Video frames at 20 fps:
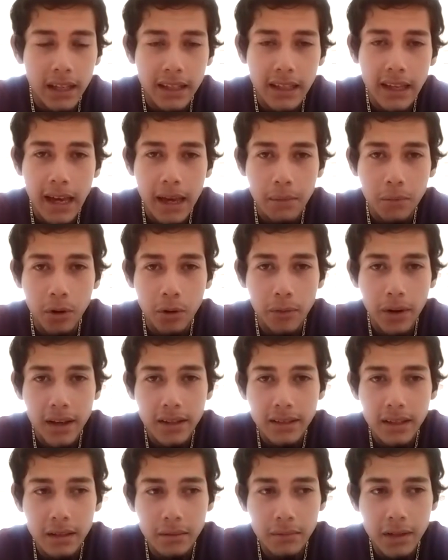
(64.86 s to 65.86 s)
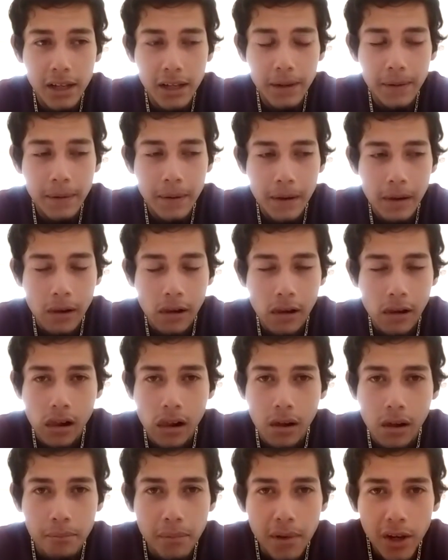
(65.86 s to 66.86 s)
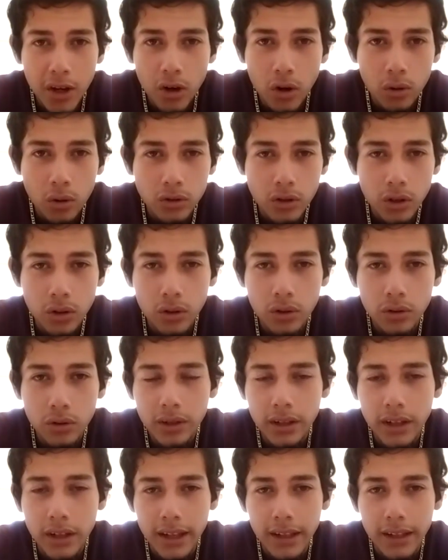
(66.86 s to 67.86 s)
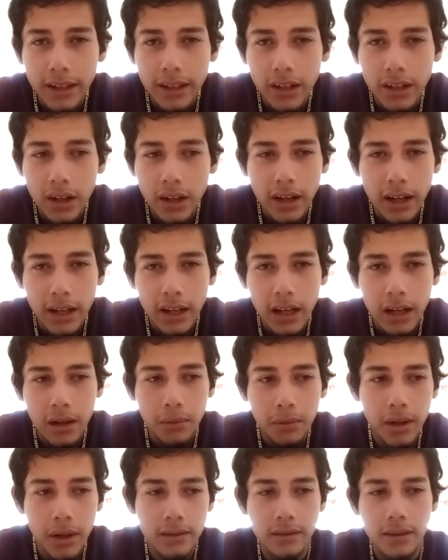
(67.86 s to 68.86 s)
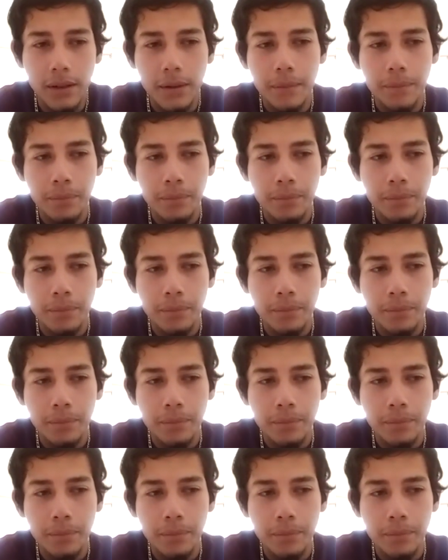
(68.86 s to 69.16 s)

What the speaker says: came arrested me, big old dude, and I got arrested.